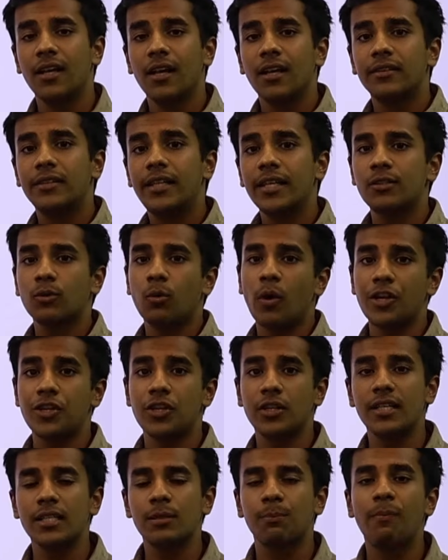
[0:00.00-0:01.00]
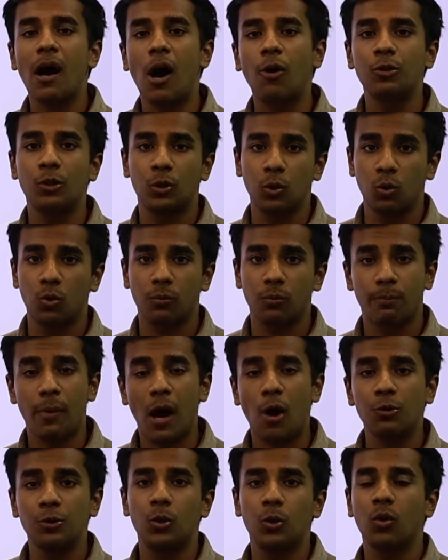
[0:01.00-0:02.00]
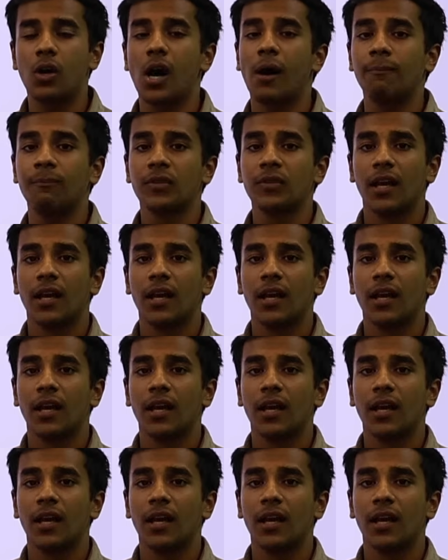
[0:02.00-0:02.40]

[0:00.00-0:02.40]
this question is bound to come